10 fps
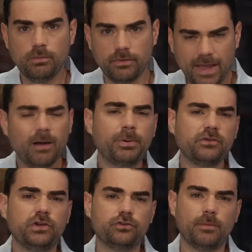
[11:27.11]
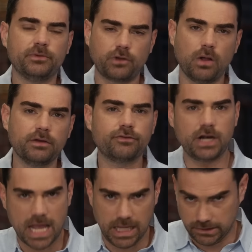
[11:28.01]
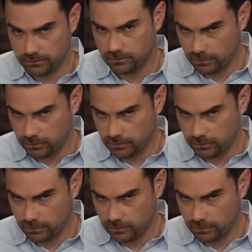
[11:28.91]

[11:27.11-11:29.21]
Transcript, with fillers: Well, now President Trump is calling for an end